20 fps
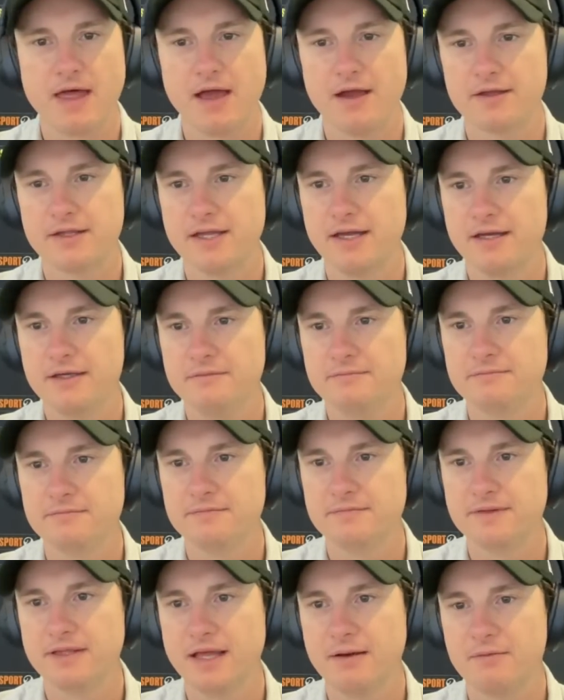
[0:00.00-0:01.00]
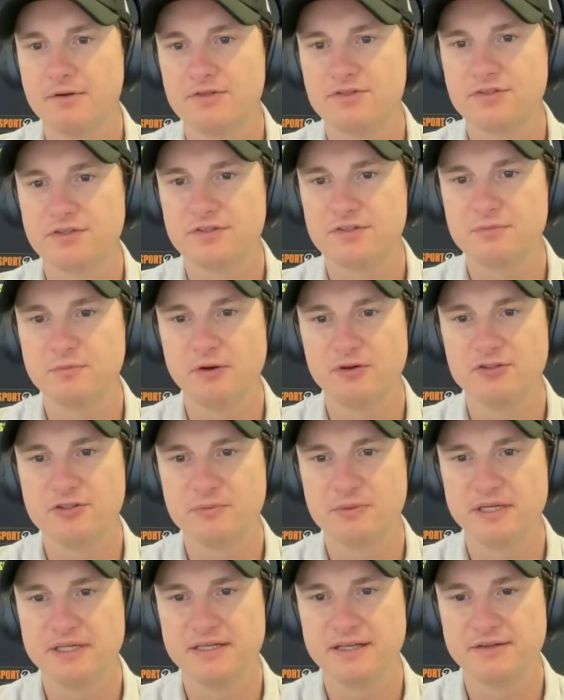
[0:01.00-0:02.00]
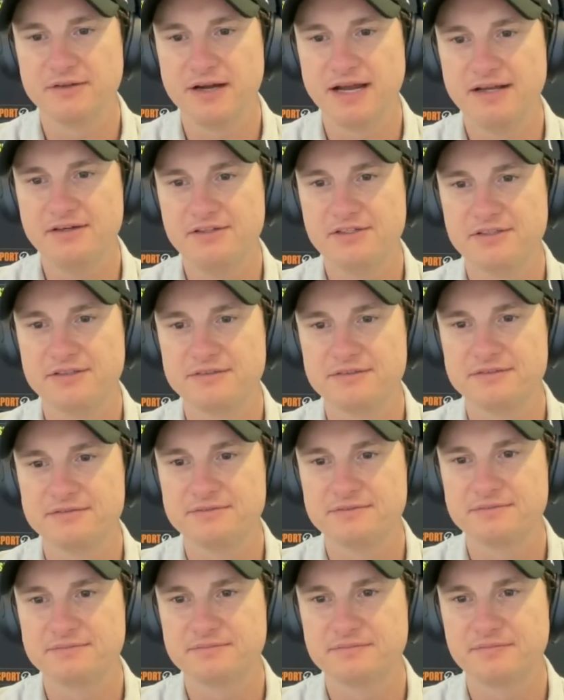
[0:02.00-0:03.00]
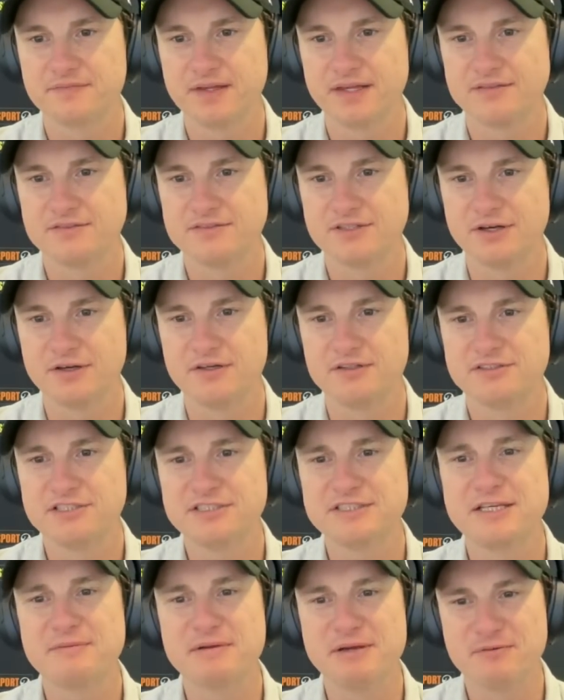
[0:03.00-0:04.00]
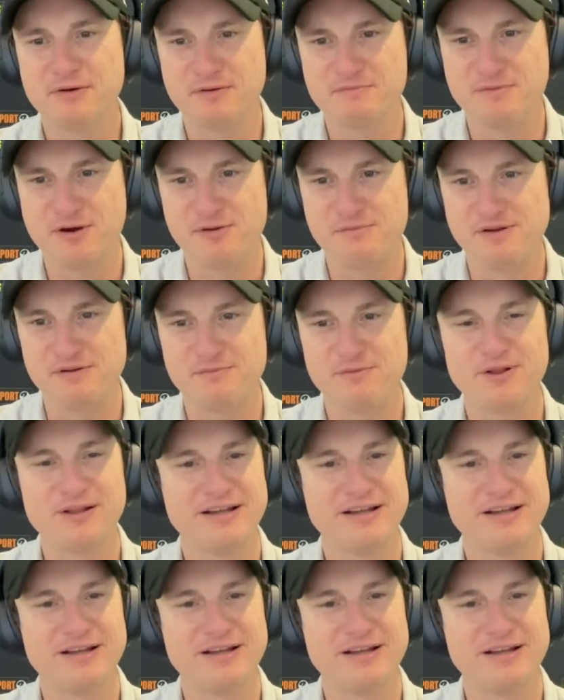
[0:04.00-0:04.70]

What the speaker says: Okay, that was supposed to be another ad. So just give me one moment while